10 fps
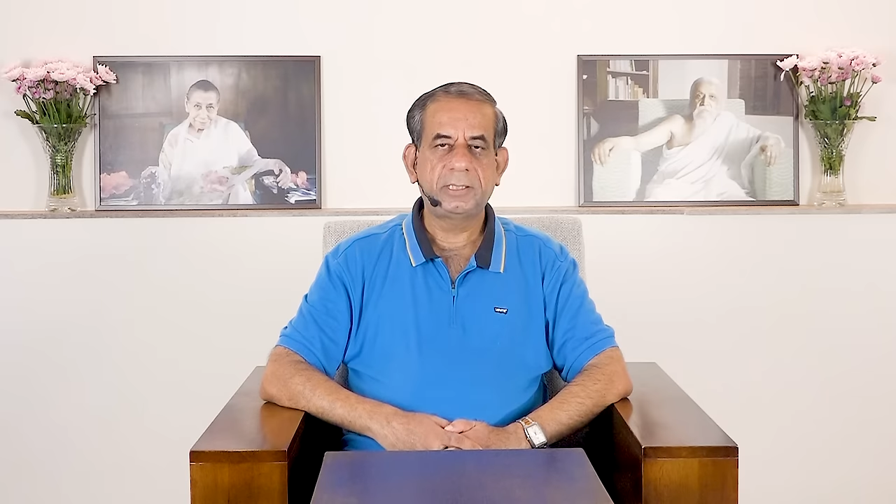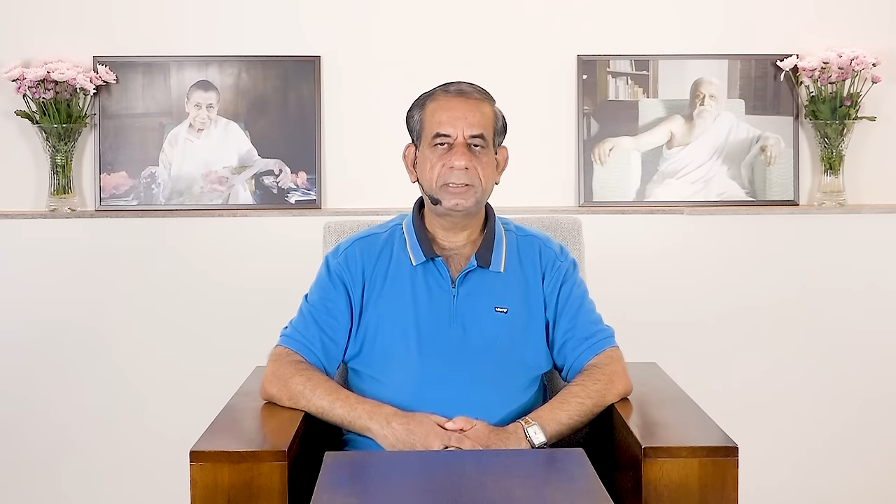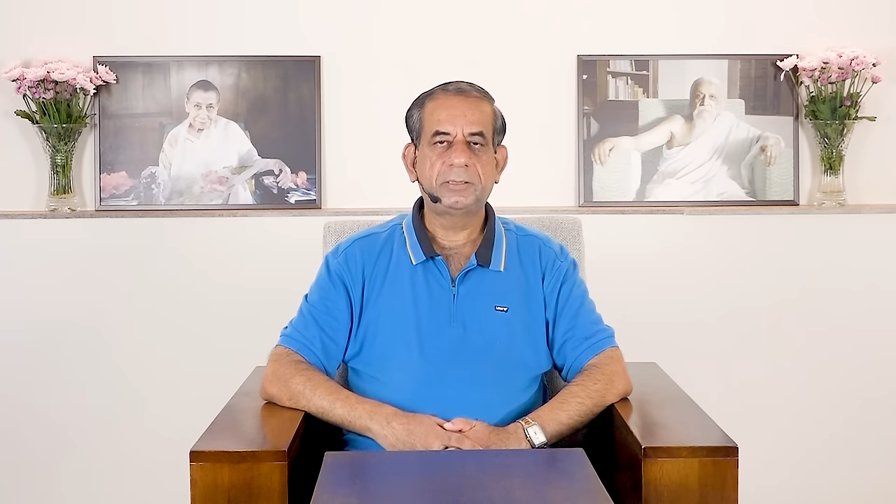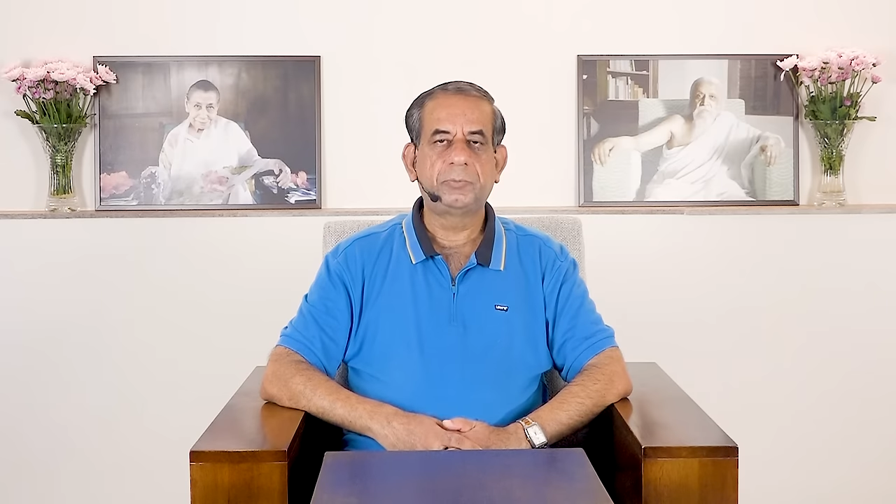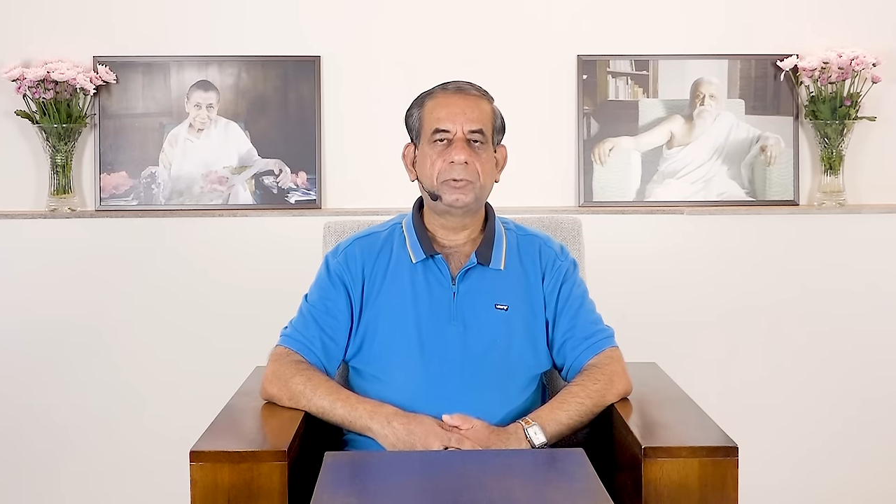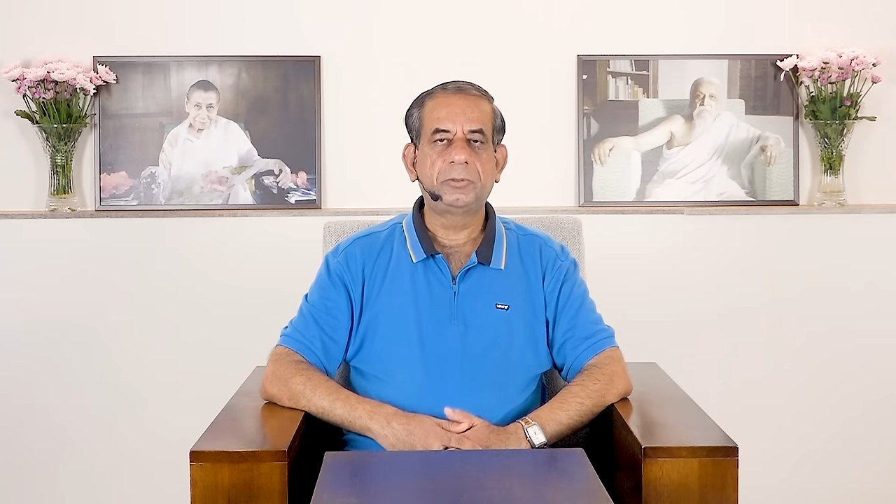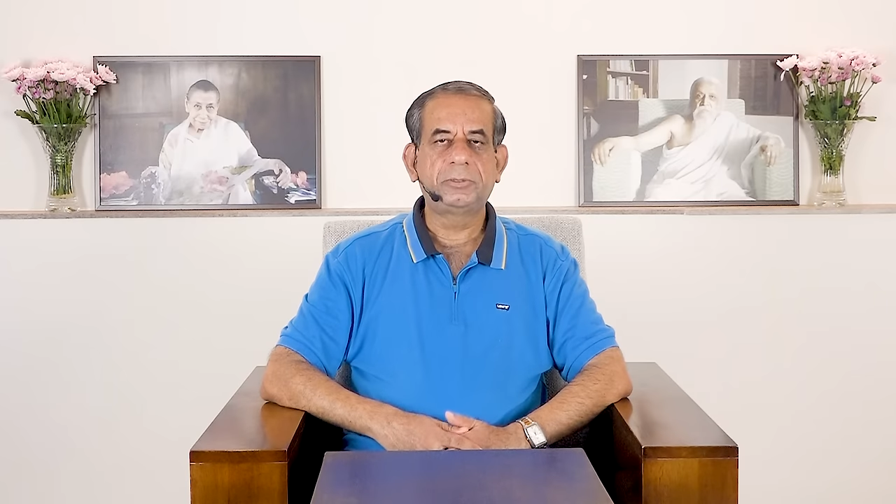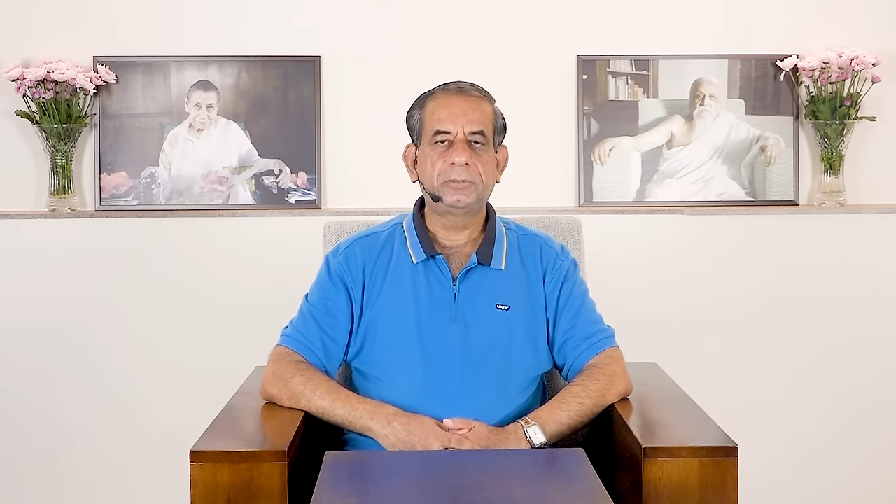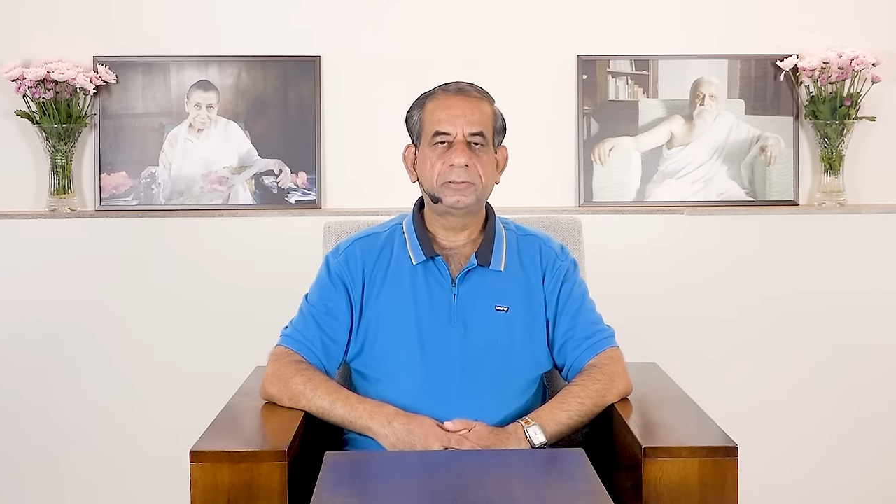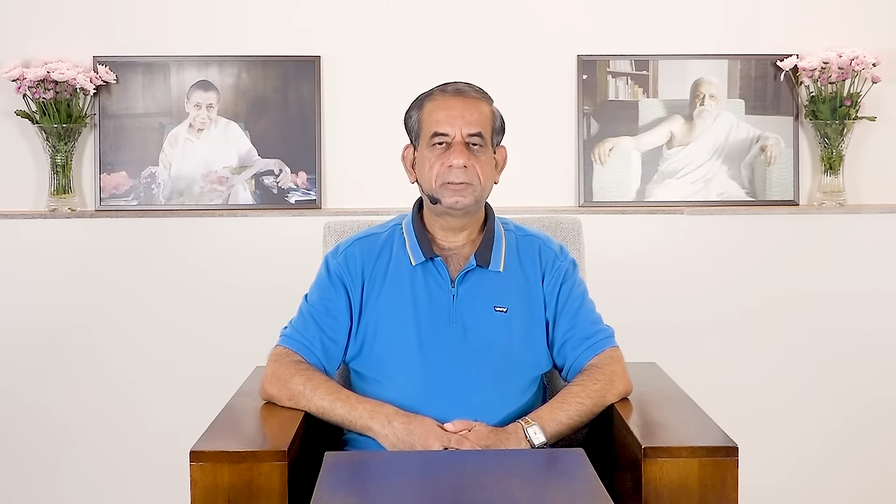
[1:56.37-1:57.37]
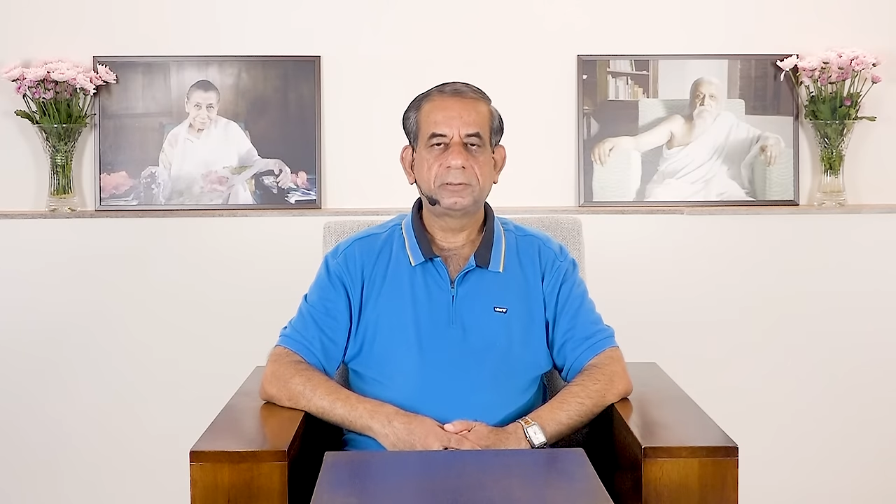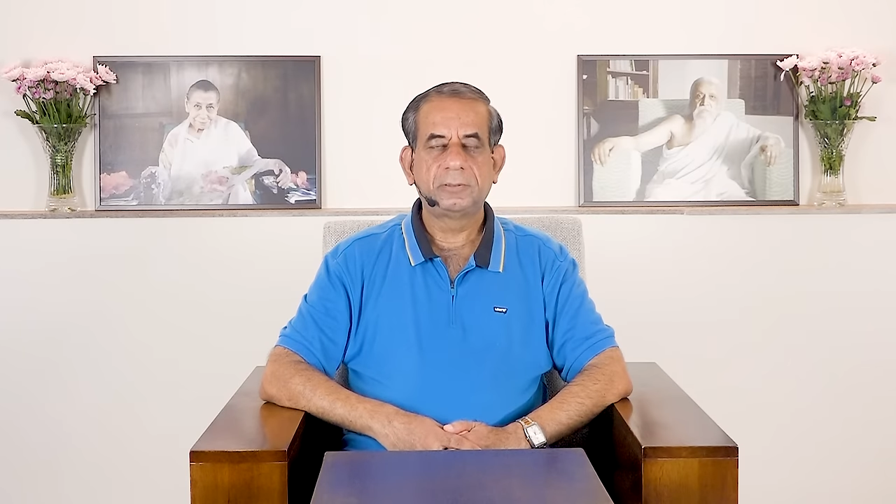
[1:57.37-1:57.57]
touched both